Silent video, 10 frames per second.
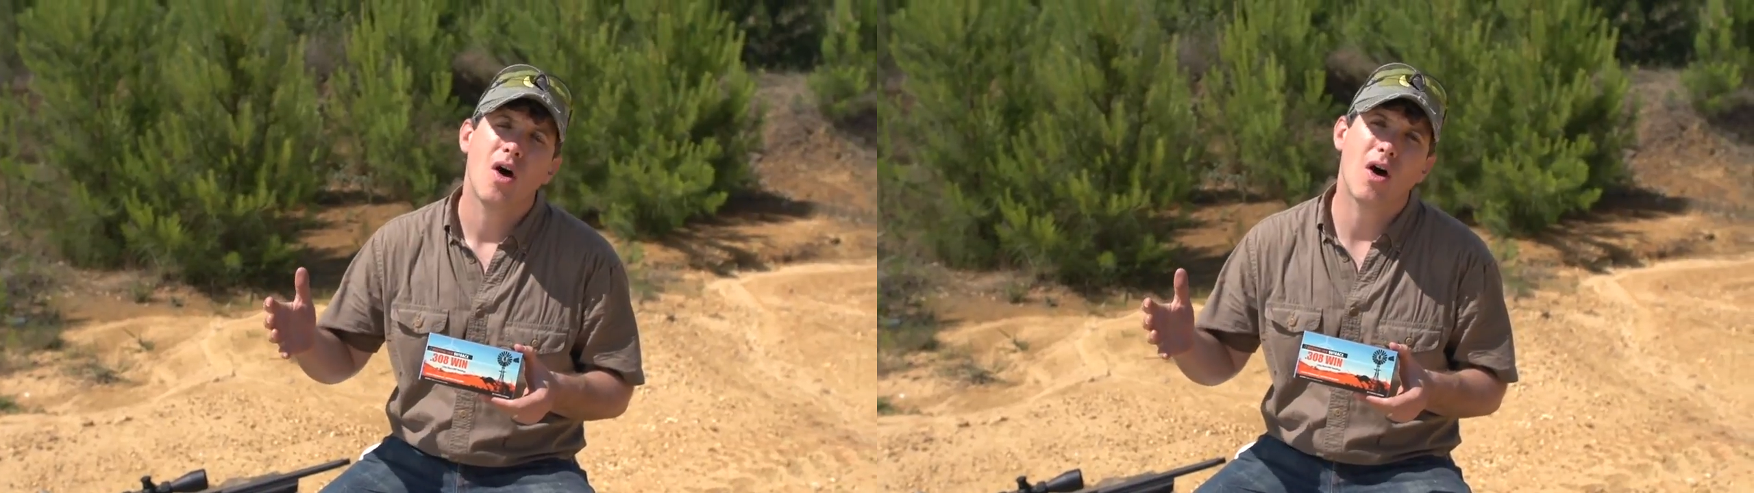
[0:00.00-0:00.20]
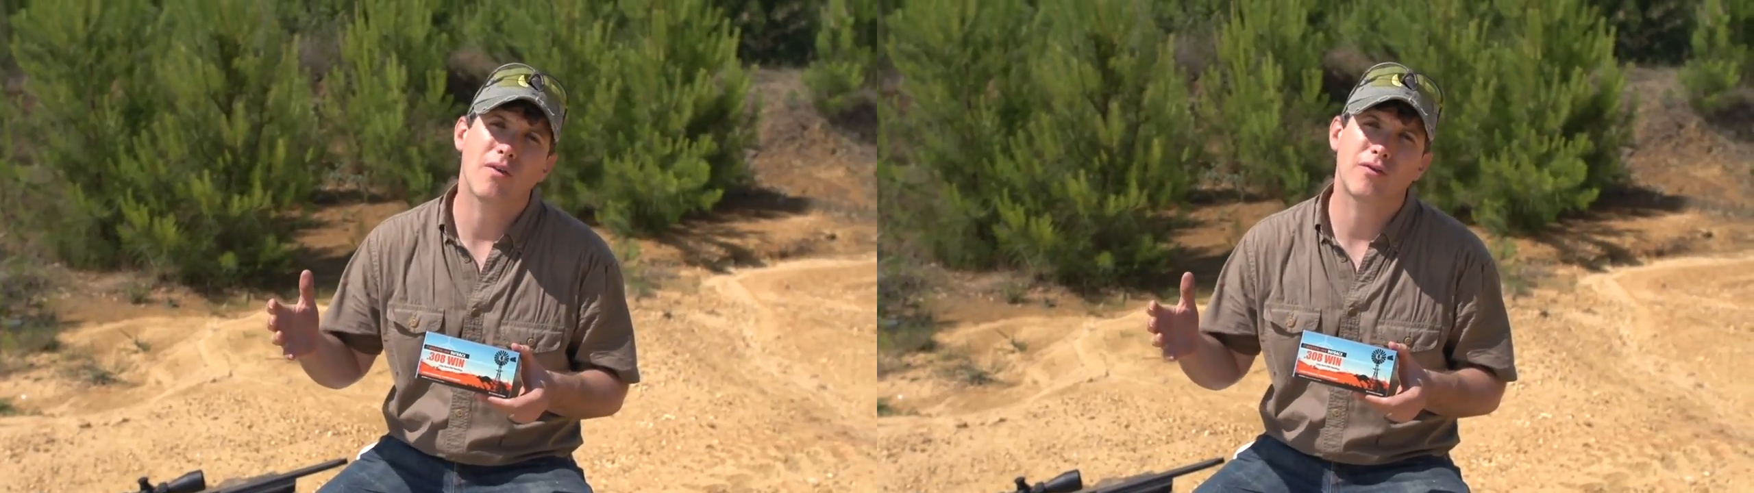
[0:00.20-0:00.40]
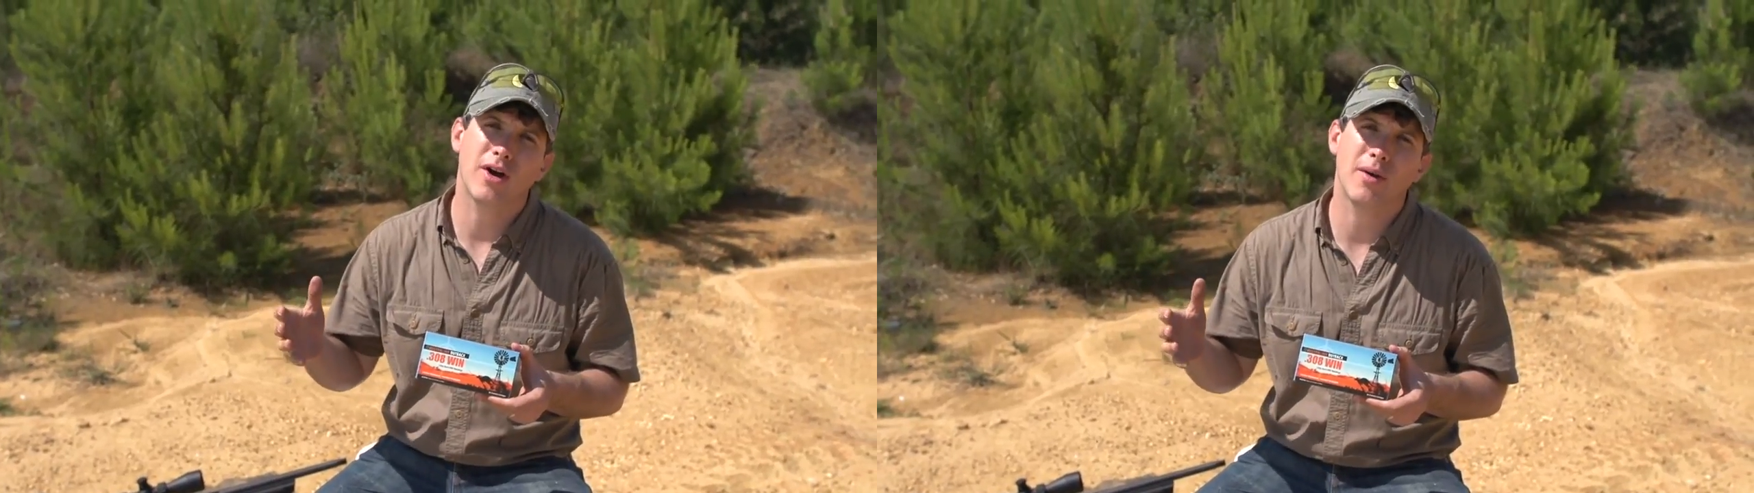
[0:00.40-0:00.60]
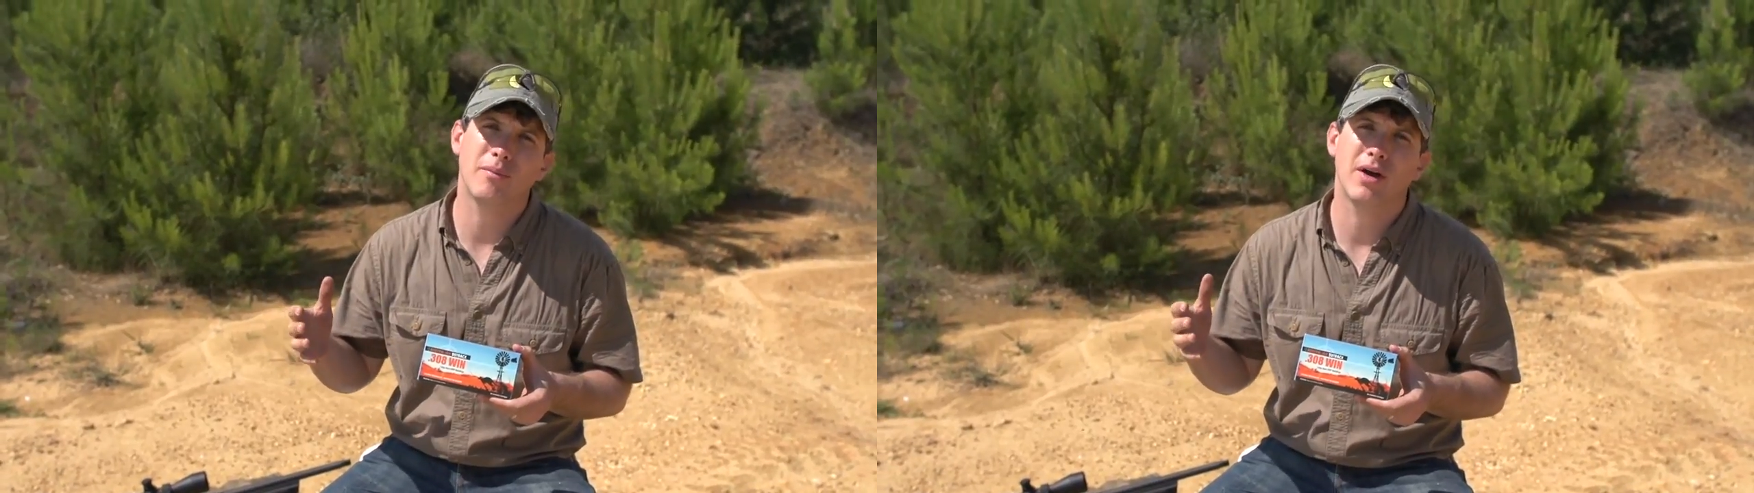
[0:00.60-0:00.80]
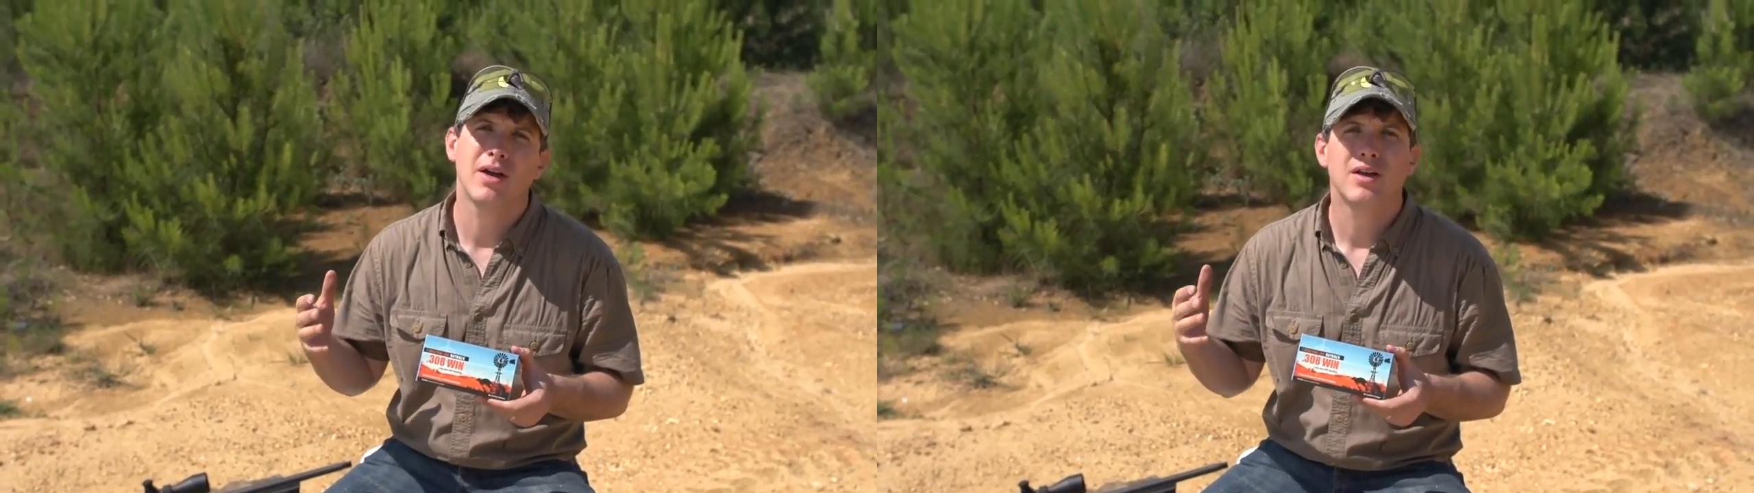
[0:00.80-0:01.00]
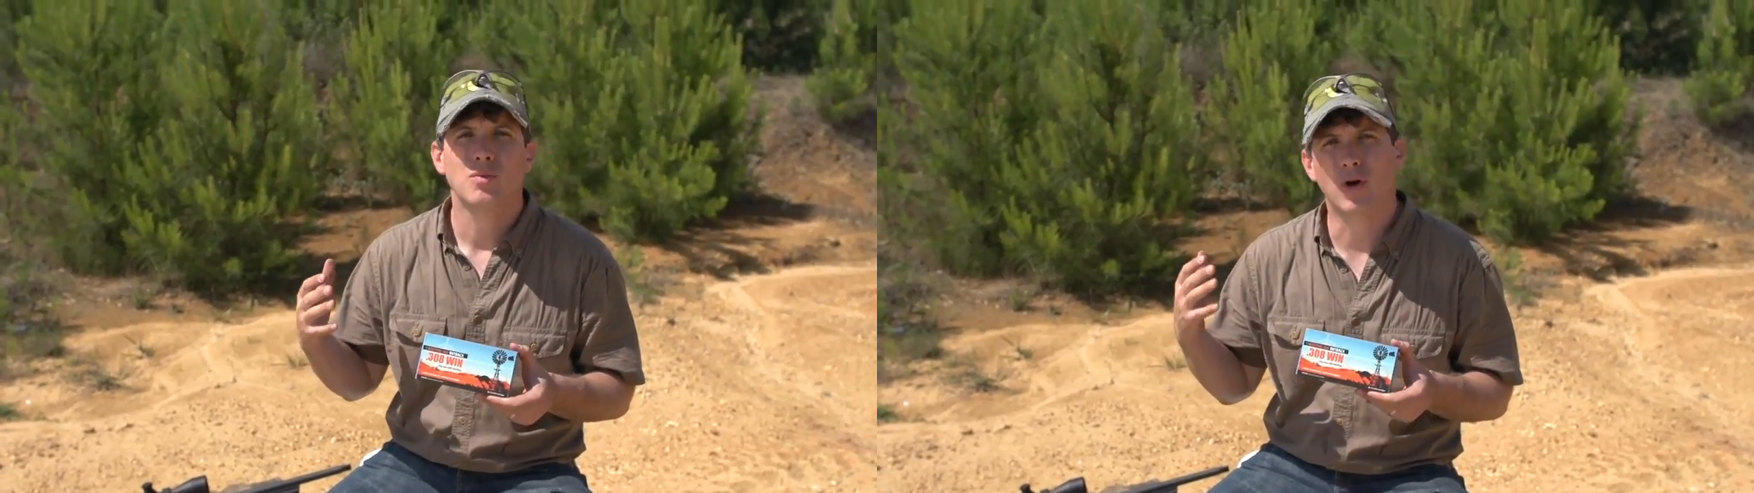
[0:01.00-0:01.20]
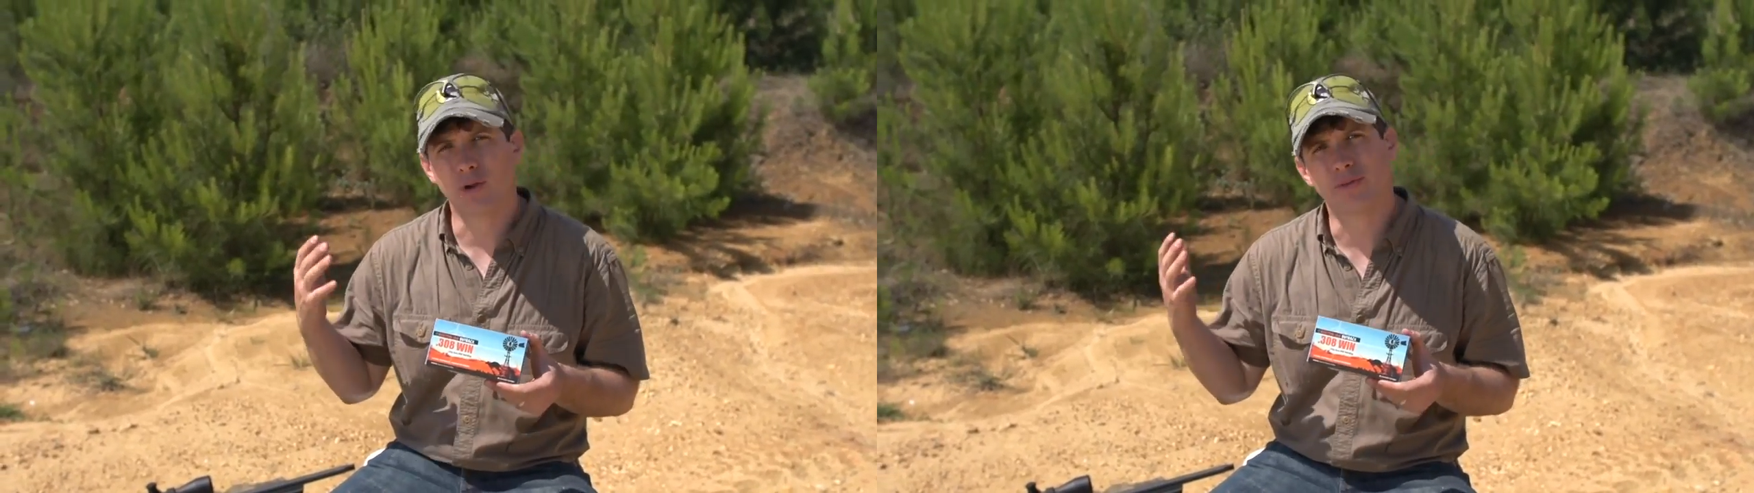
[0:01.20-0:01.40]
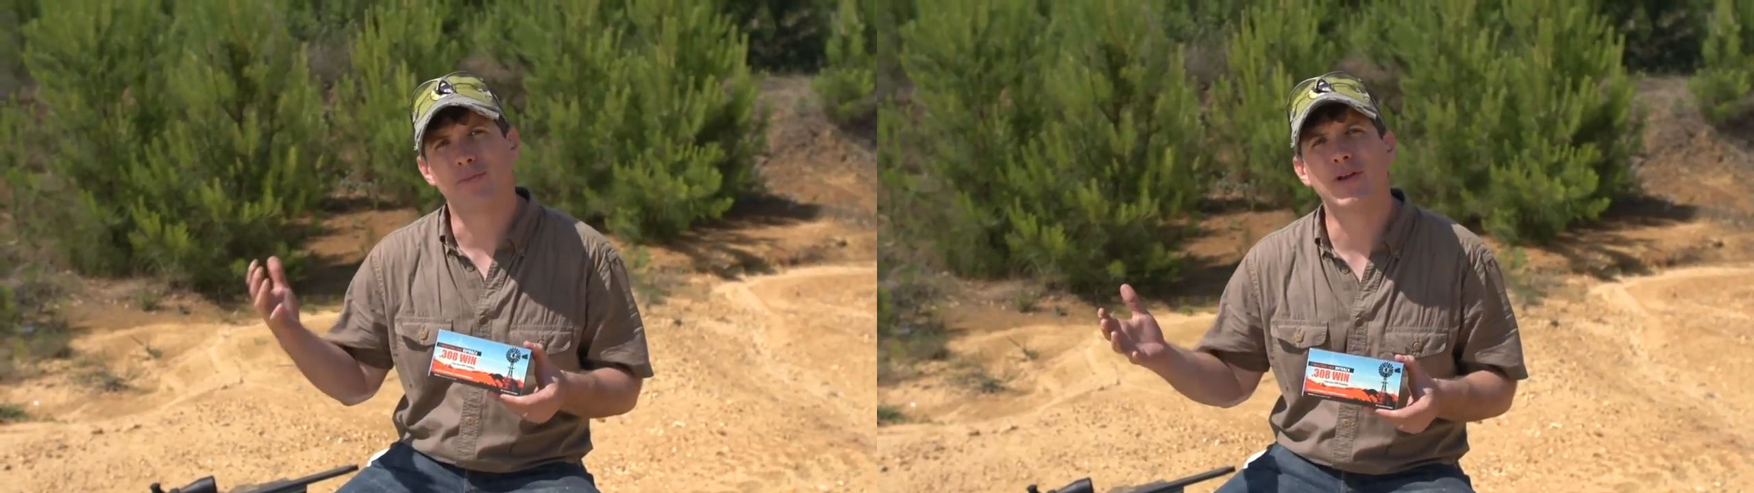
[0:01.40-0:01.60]
are from
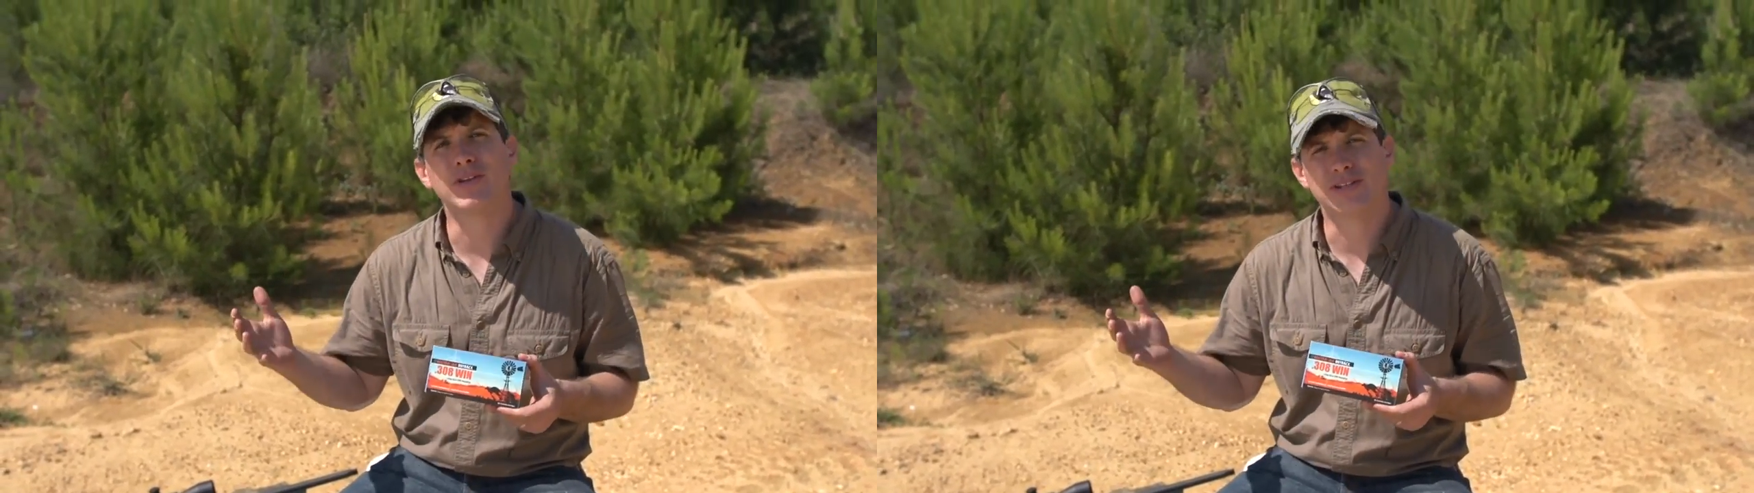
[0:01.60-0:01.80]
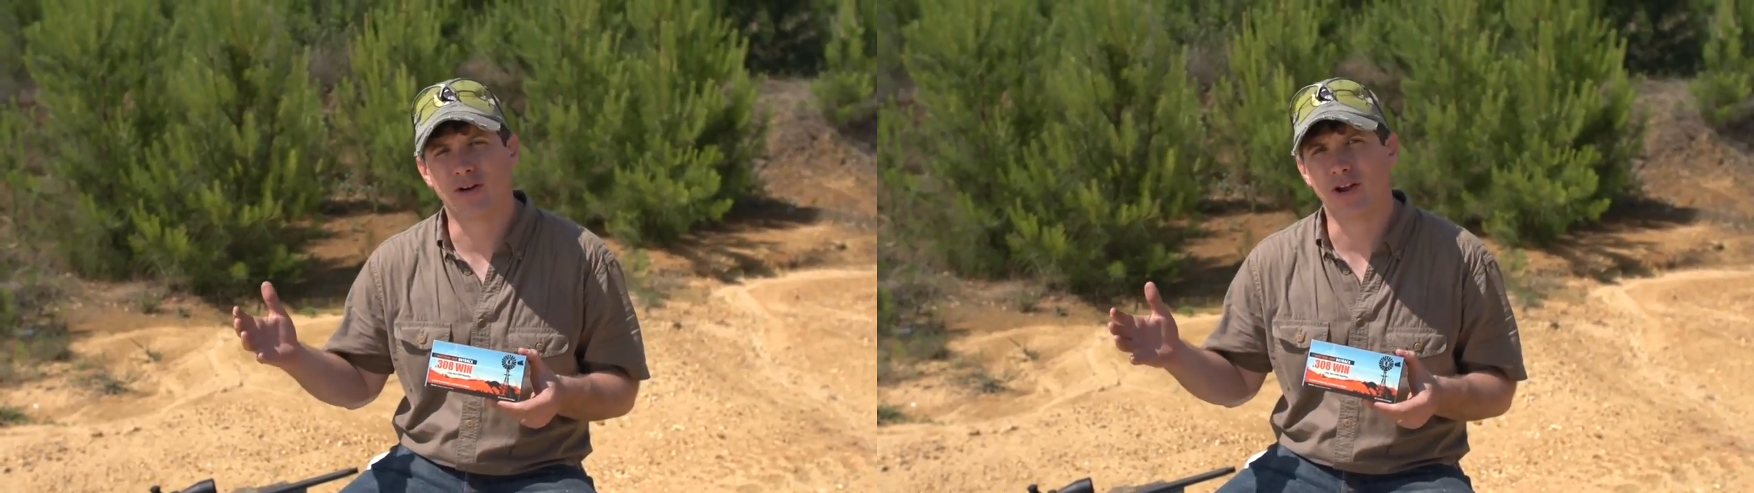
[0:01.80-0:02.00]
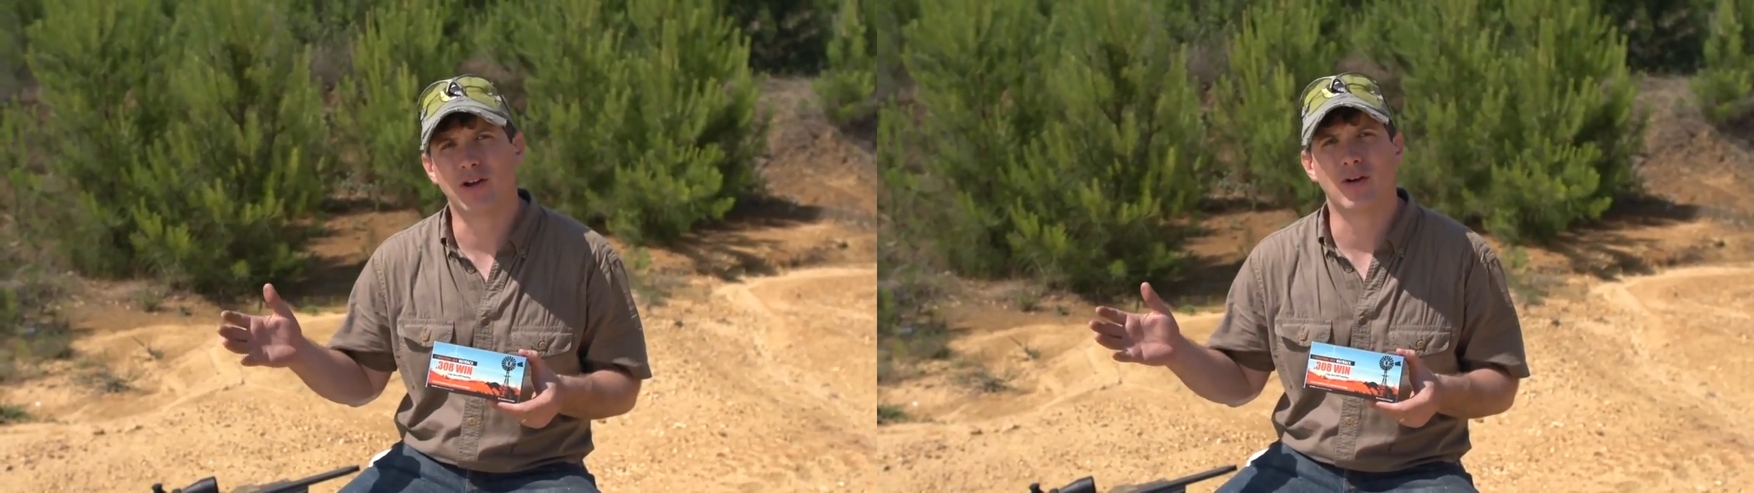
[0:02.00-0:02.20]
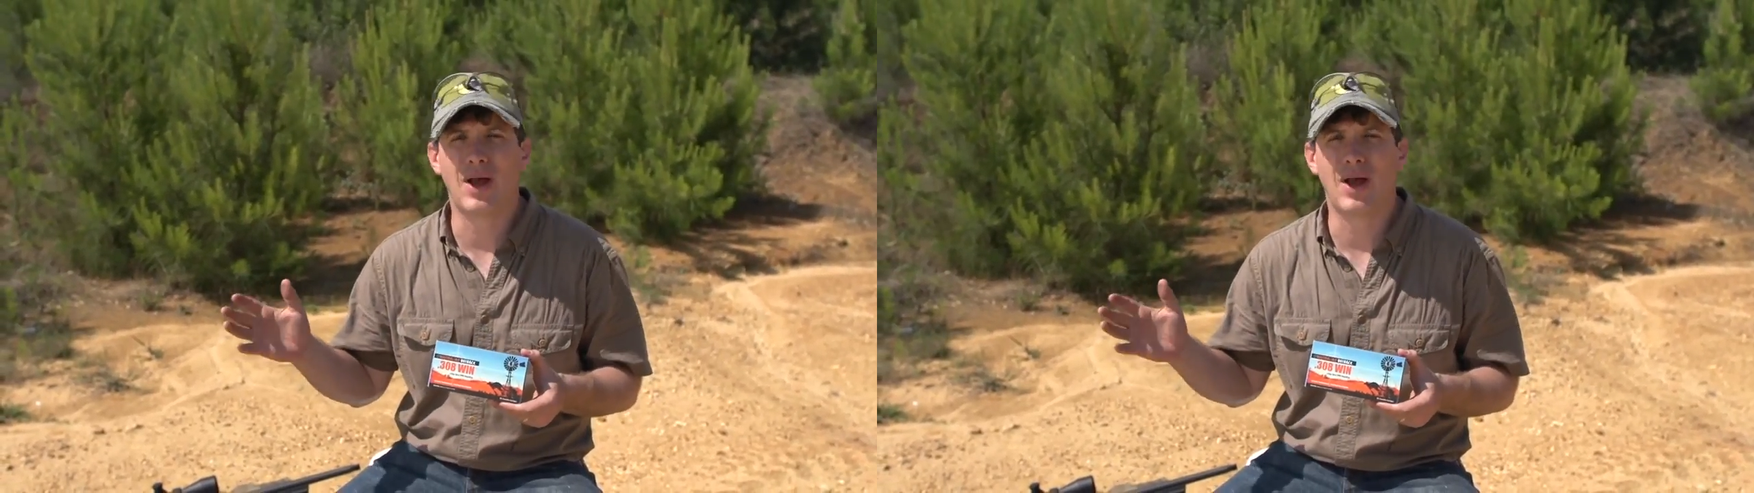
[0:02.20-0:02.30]
working with the military,